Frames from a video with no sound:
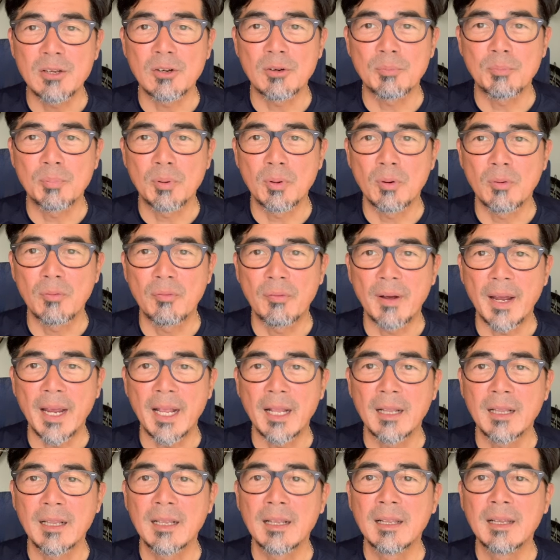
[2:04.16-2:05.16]
your
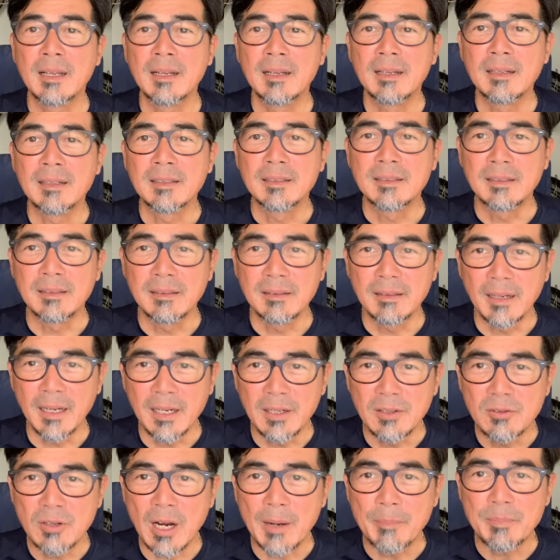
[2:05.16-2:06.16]
profile
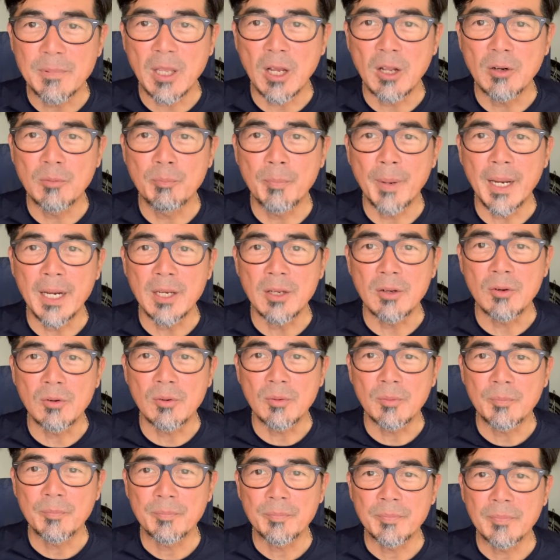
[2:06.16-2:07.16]
a drop-down menu.
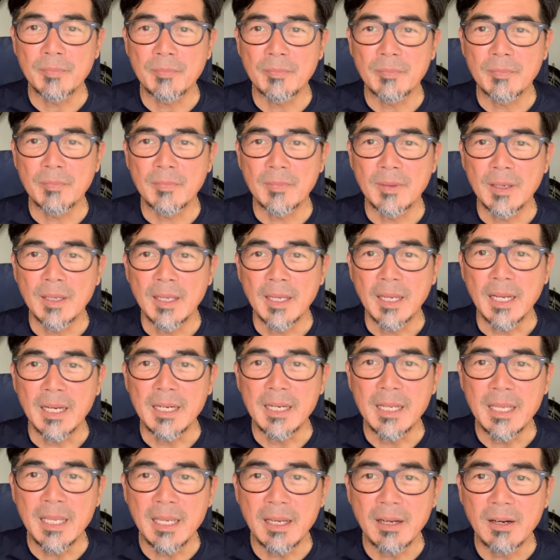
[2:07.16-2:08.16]

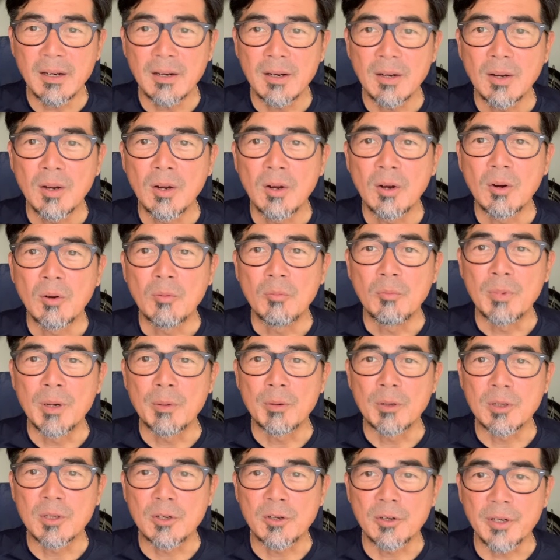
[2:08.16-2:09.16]
And here, we
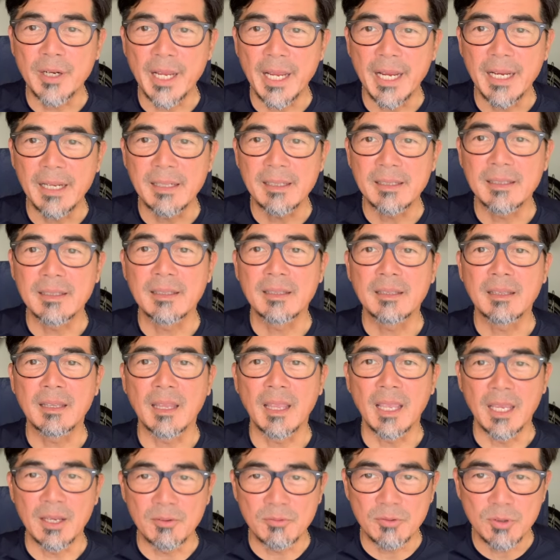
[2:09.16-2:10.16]
will create
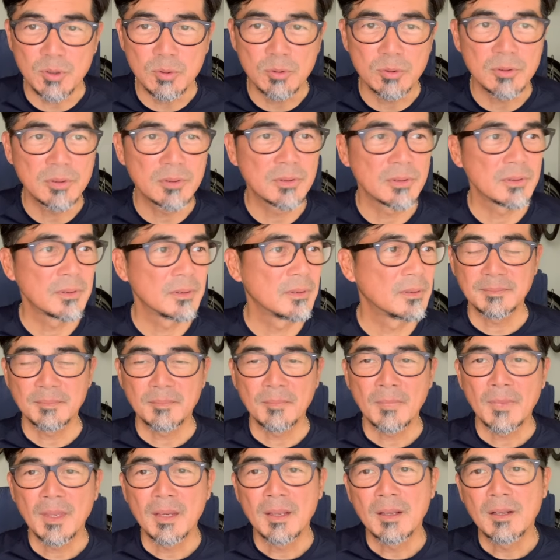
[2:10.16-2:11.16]
a route.
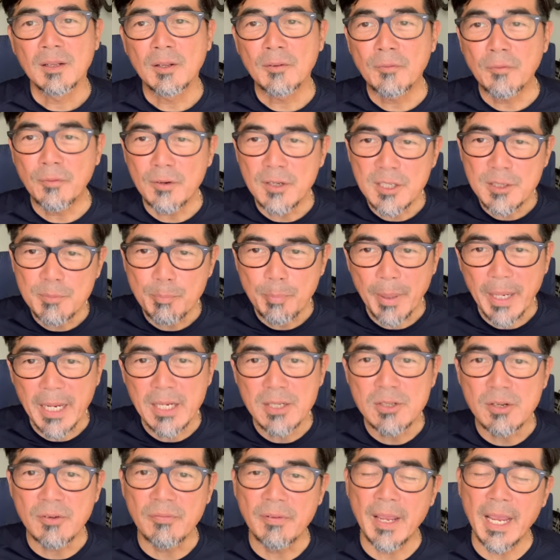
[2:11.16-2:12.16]
The first
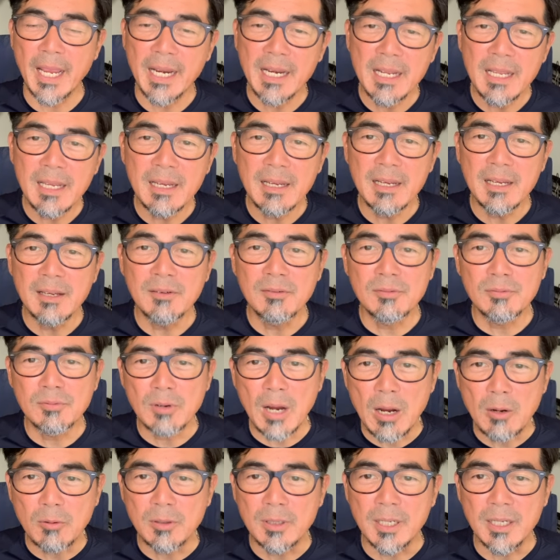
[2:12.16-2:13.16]
page of any
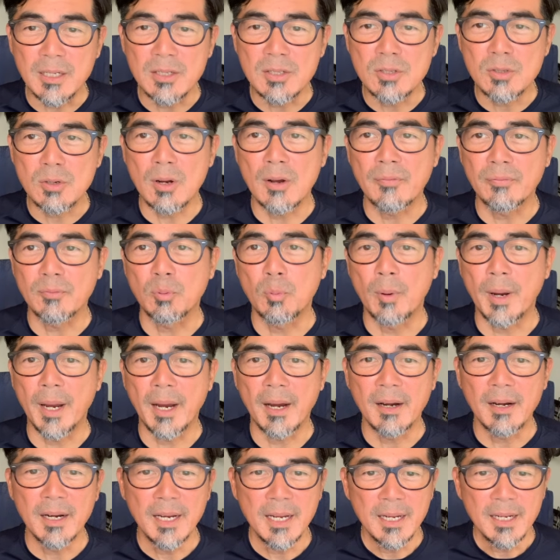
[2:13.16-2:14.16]
routing
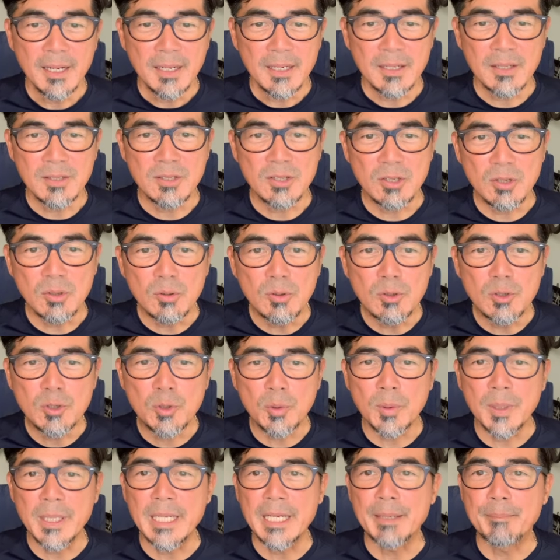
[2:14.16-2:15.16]
software is
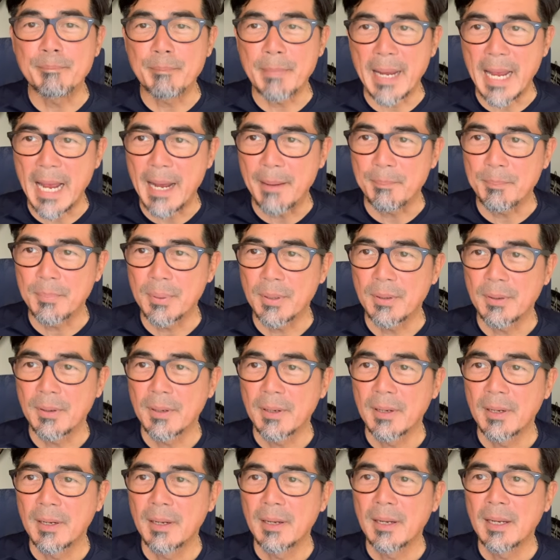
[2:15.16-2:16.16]
usually a map.
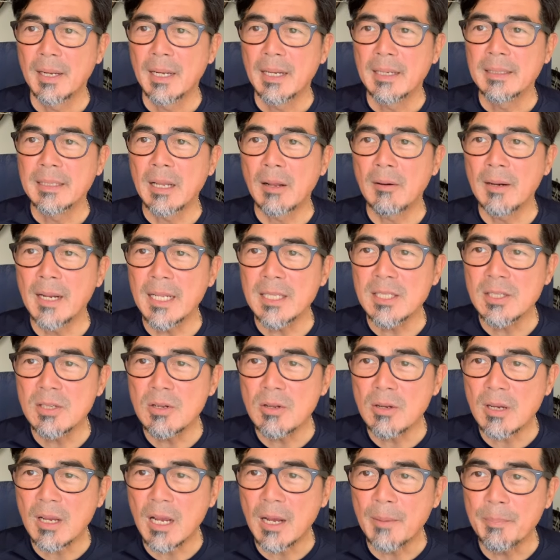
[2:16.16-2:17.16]
Now let's
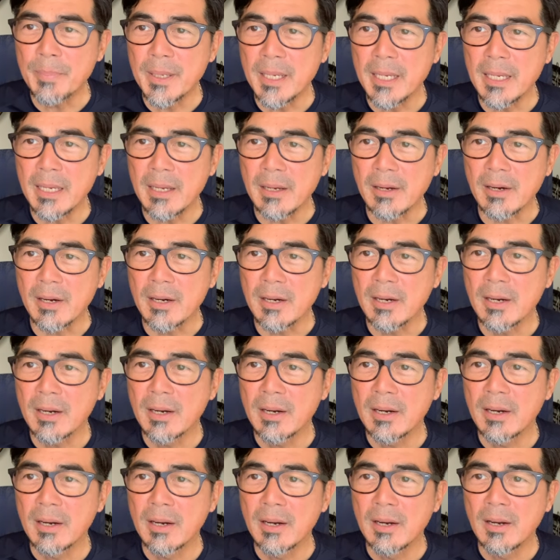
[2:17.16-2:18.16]
look up here
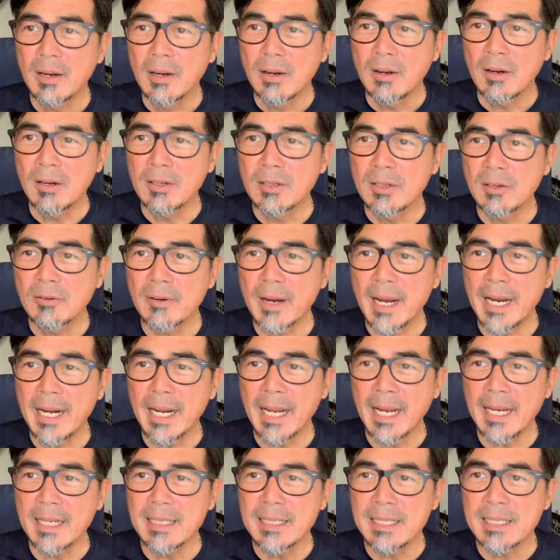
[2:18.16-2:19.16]
on the
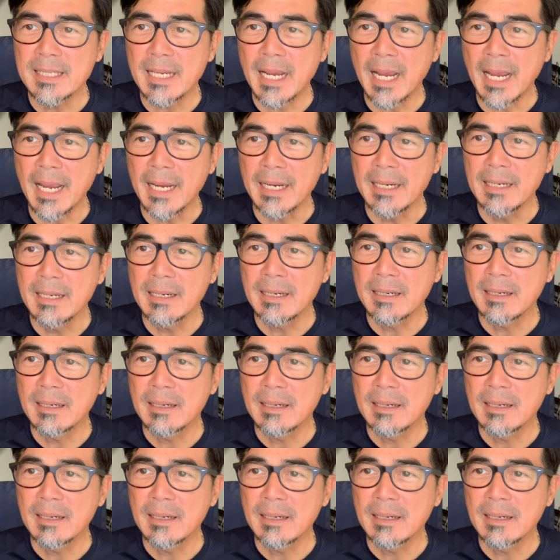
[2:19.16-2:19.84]
right-hand side